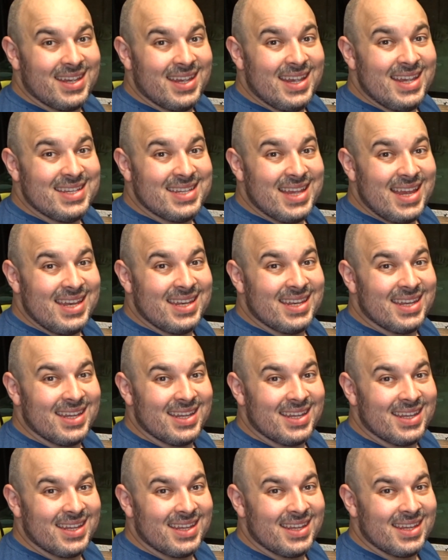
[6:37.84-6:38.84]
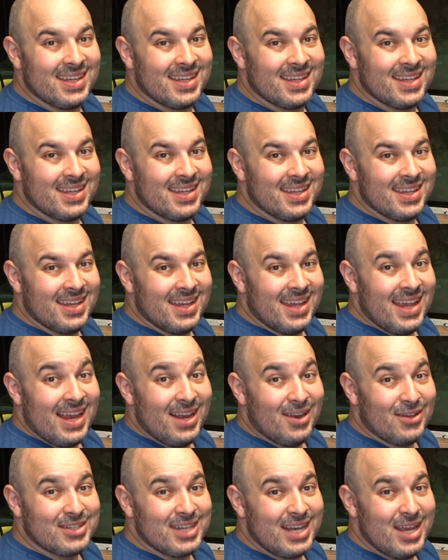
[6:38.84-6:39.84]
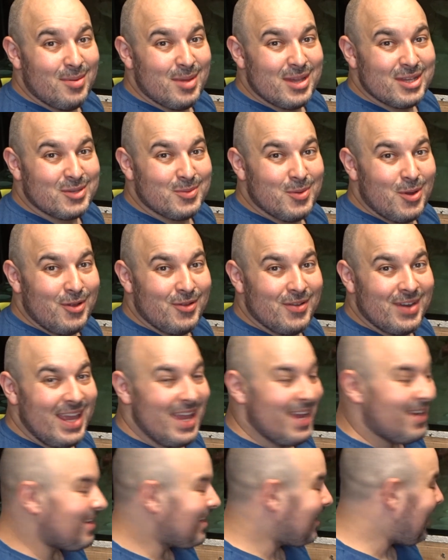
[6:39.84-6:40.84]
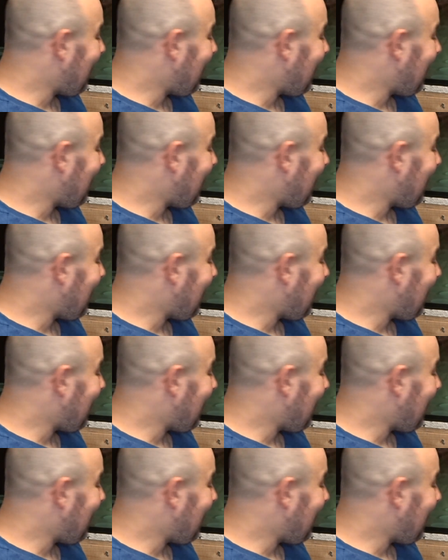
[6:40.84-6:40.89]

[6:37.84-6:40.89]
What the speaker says: he's in. He looks a little bit smaller in here, doesn't